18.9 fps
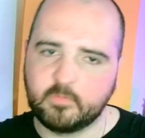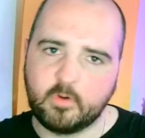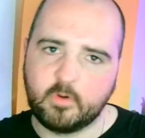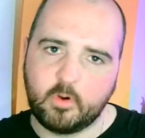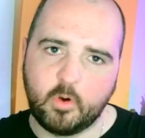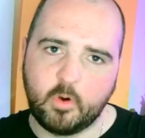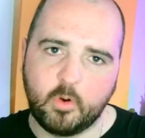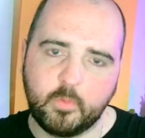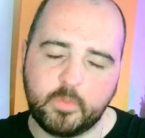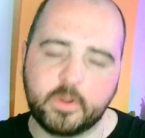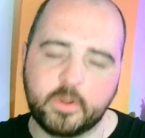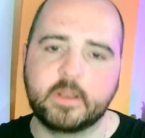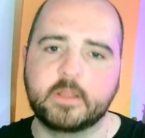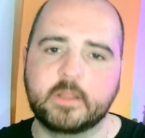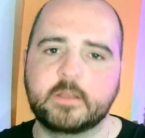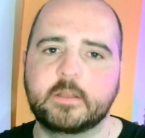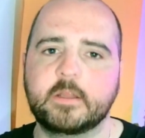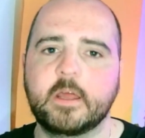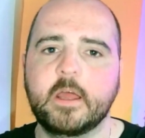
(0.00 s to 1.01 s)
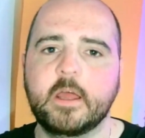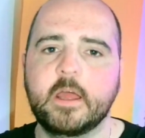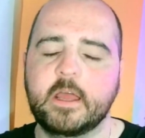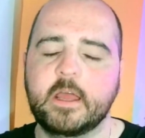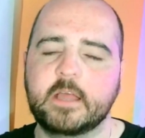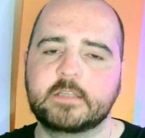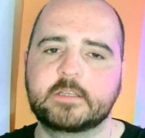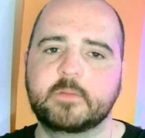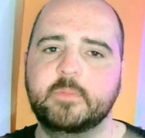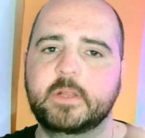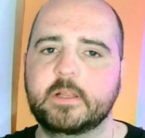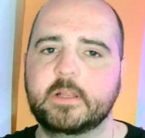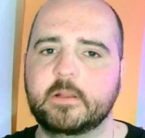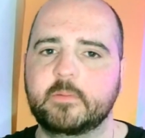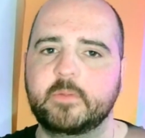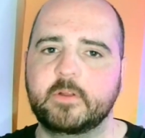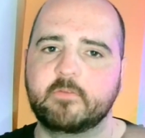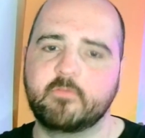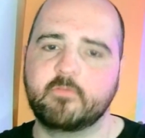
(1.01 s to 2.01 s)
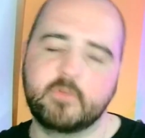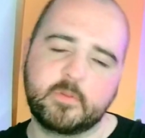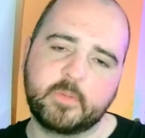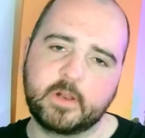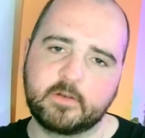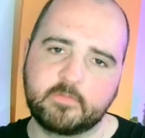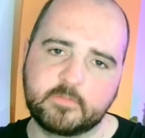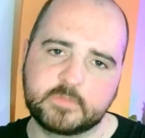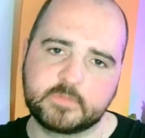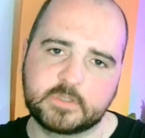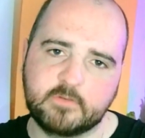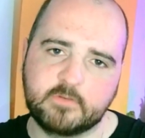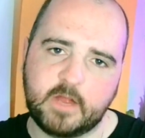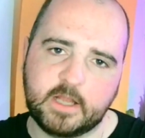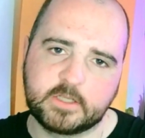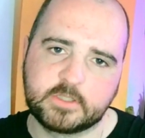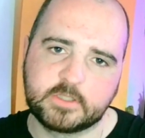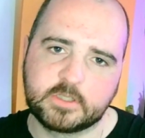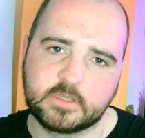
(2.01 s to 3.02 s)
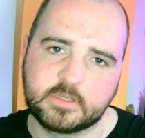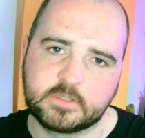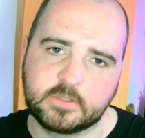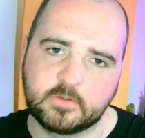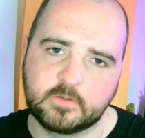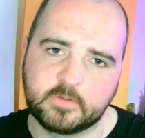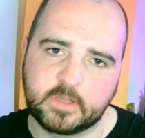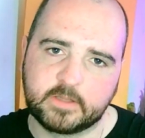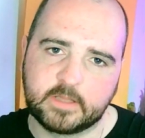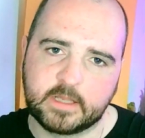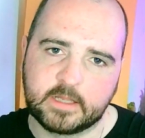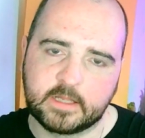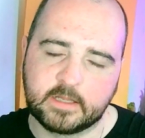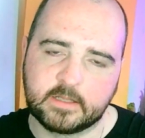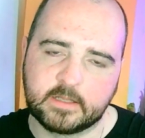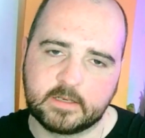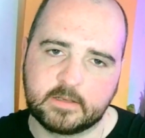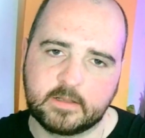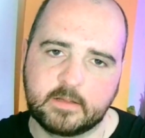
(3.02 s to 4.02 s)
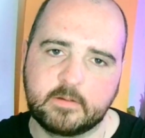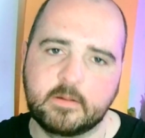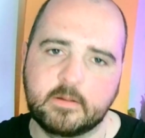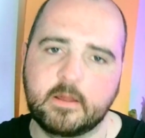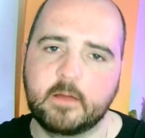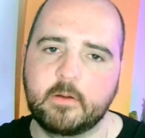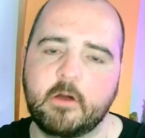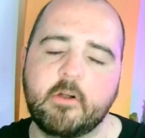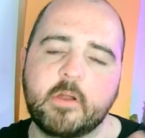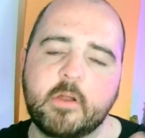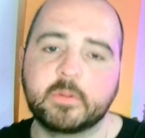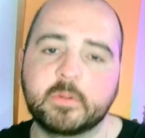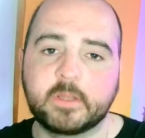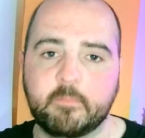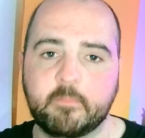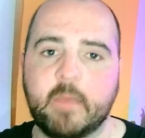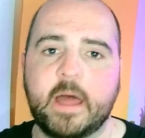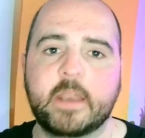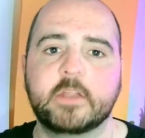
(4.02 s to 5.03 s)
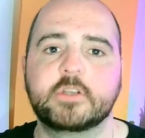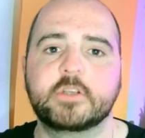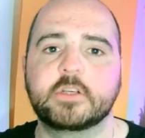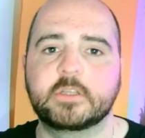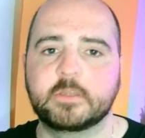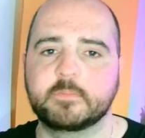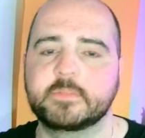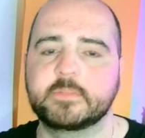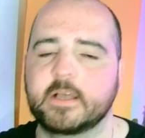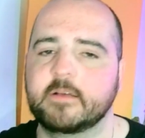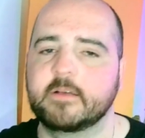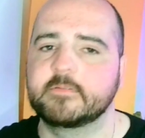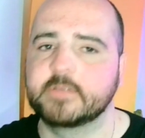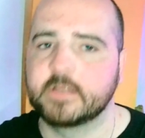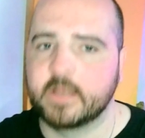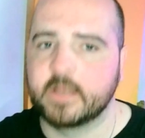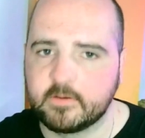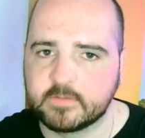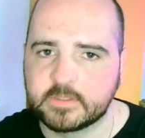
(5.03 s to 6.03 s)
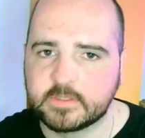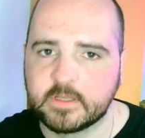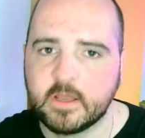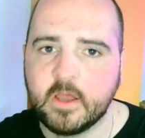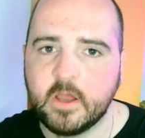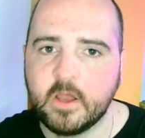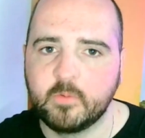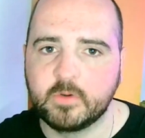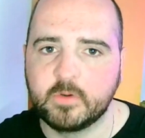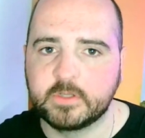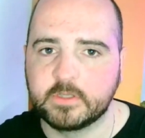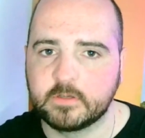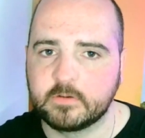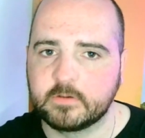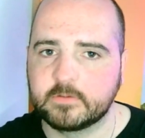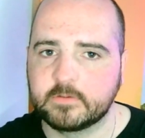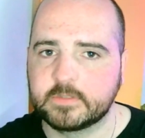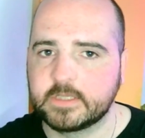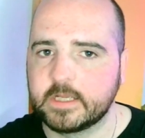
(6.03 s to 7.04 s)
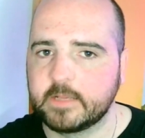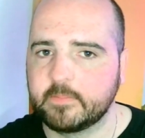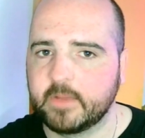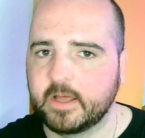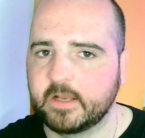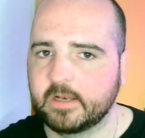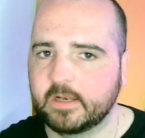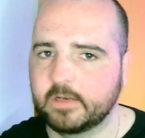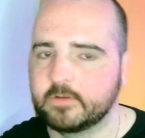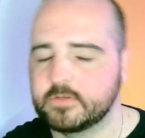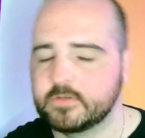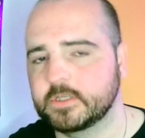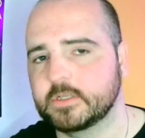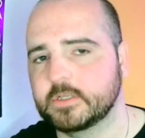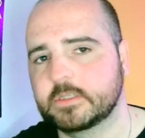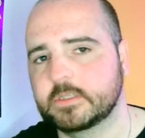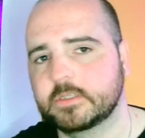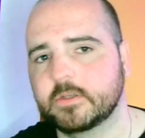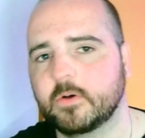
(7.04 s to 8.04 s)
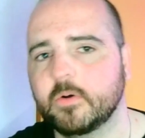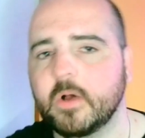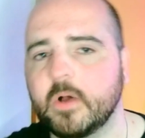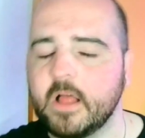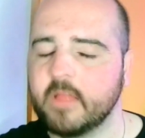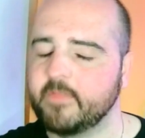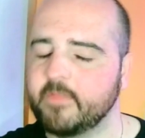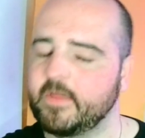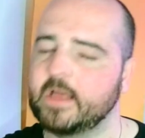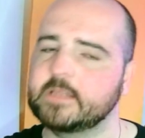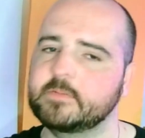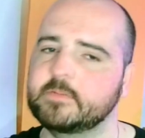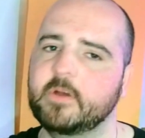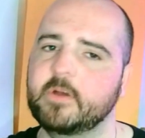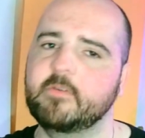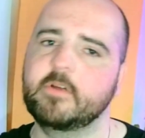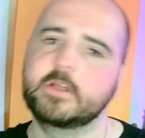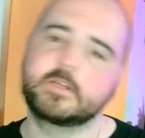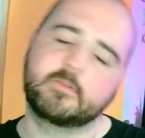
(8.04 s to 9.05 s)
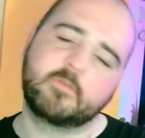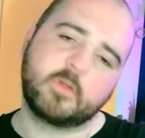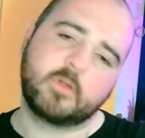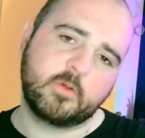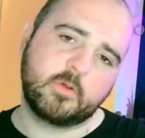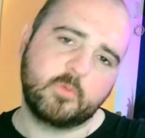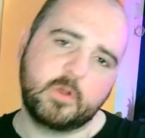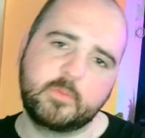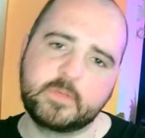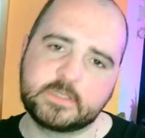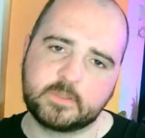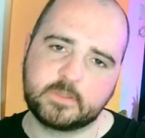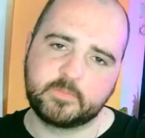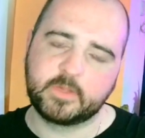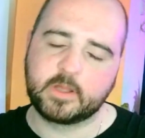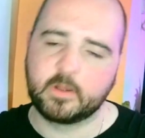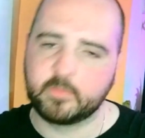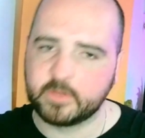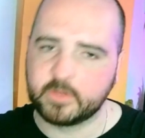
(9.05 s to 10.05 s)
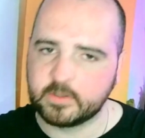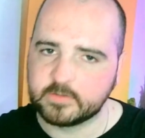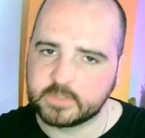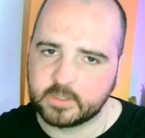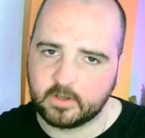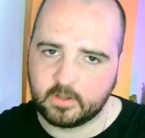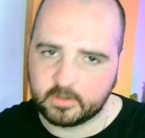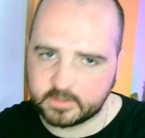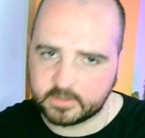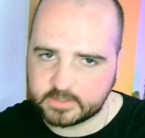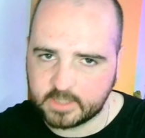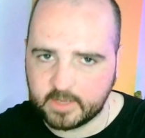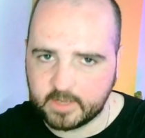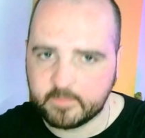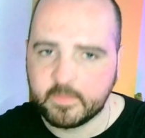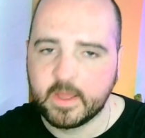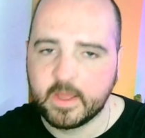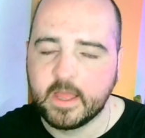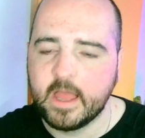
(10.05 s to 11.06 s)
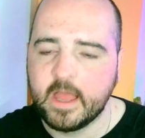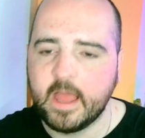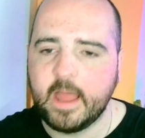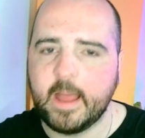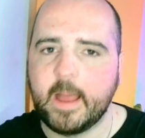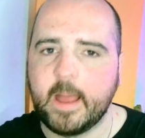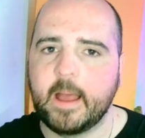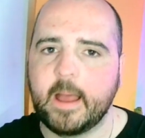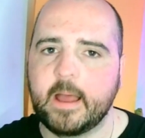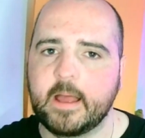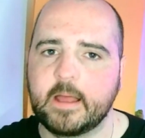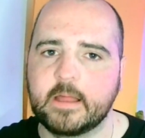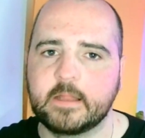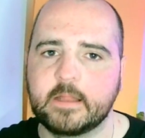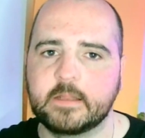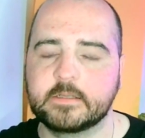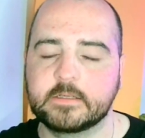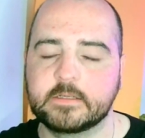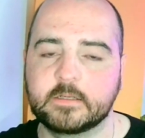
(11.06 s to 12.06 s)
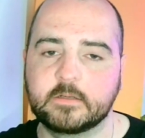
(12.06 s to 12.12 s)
open and it's completely been rebuilt from scratch, so that they are able to manage it themselves in house with their new team at Ellusionist. So that's my rating for it. It will be something I'll be using all the time, and